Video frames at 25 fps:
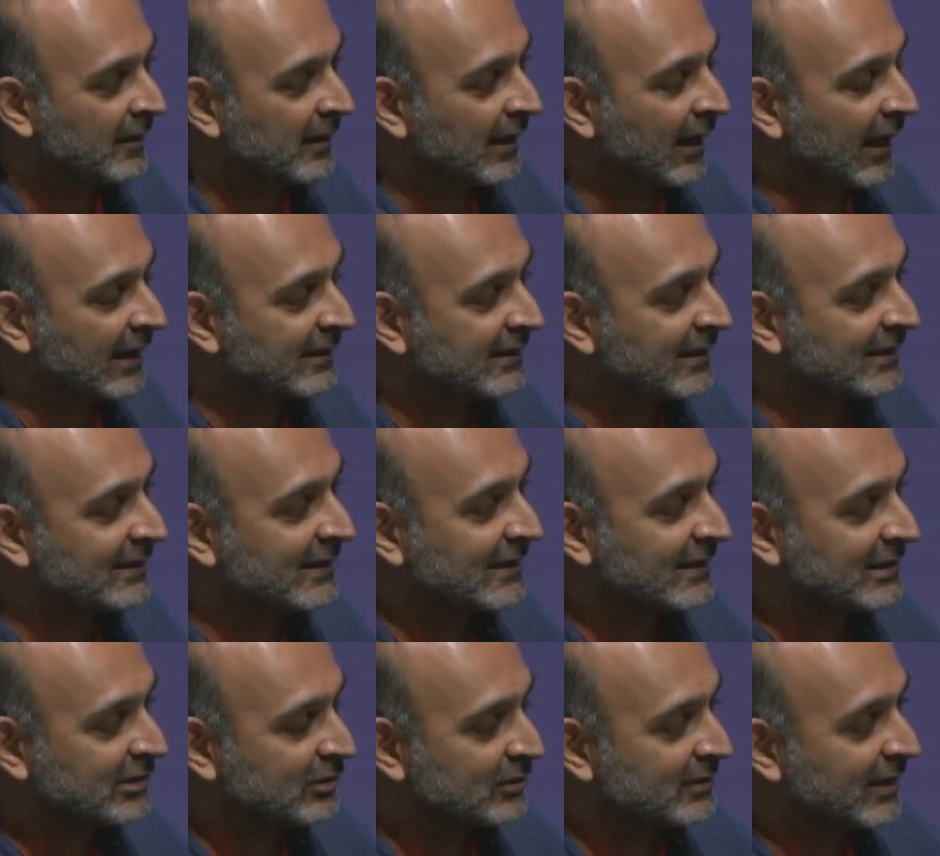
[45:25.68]
And then
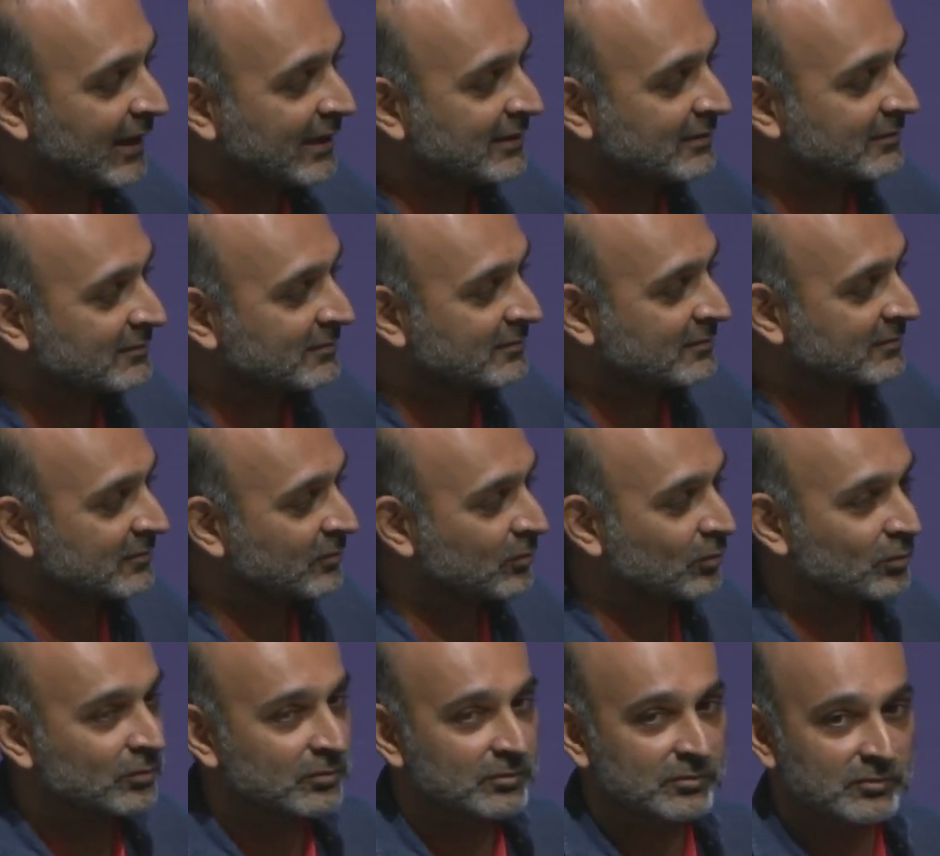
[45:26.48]
into that
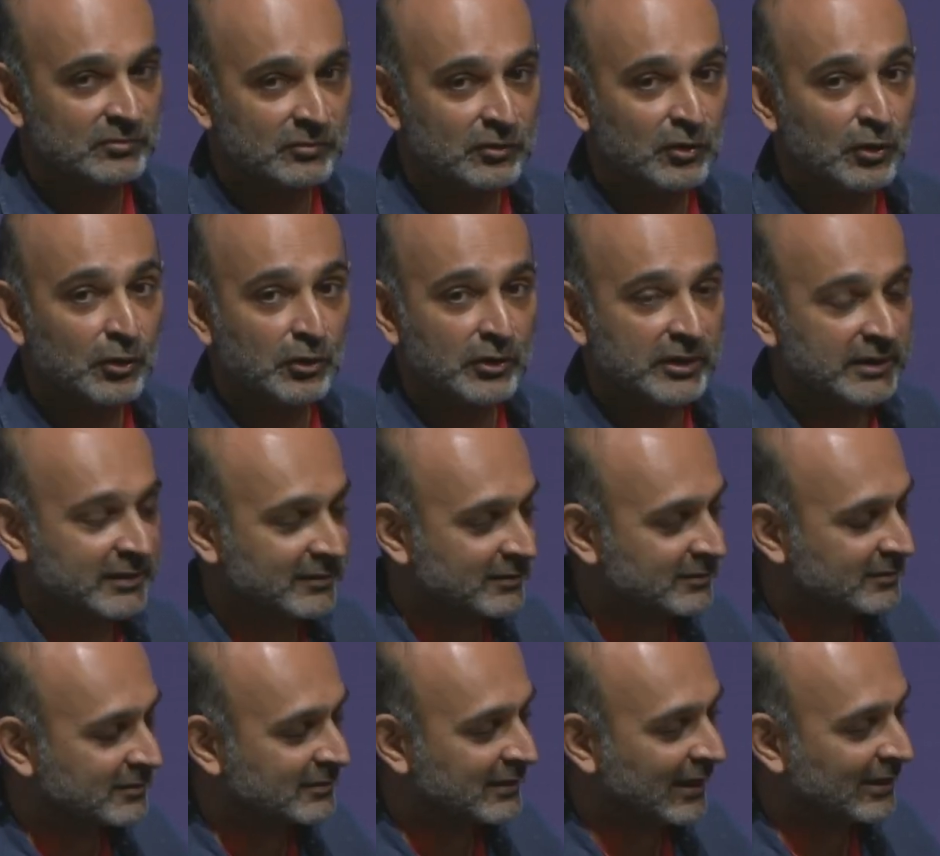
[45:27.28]

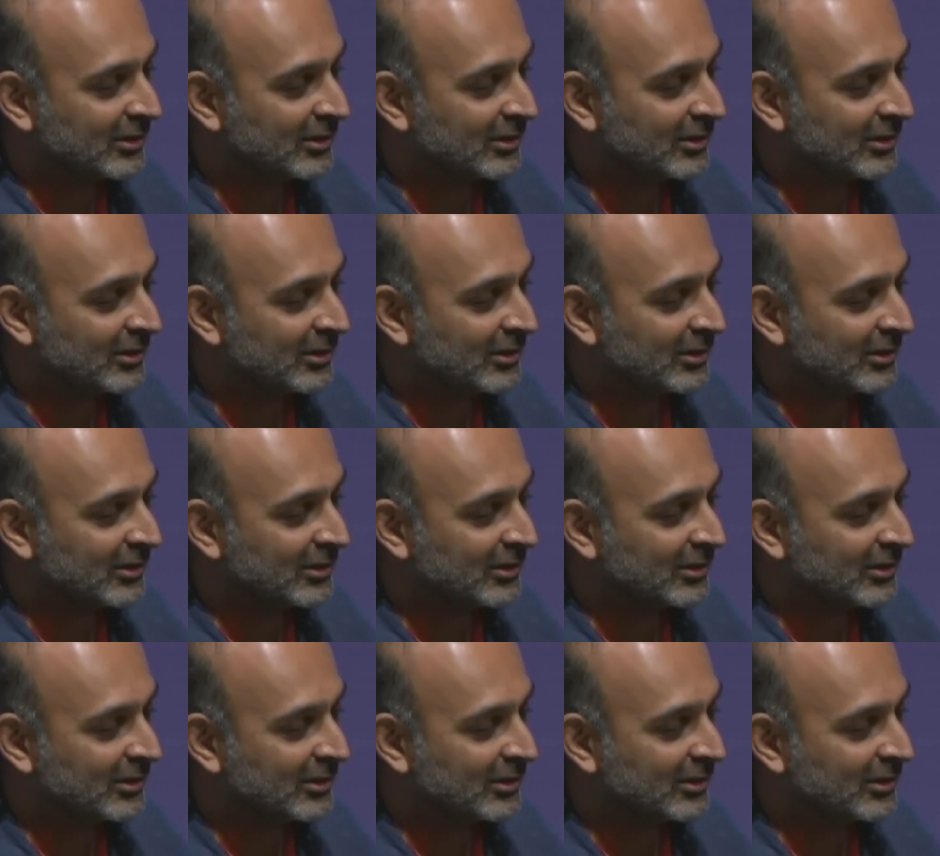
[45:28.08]
void, that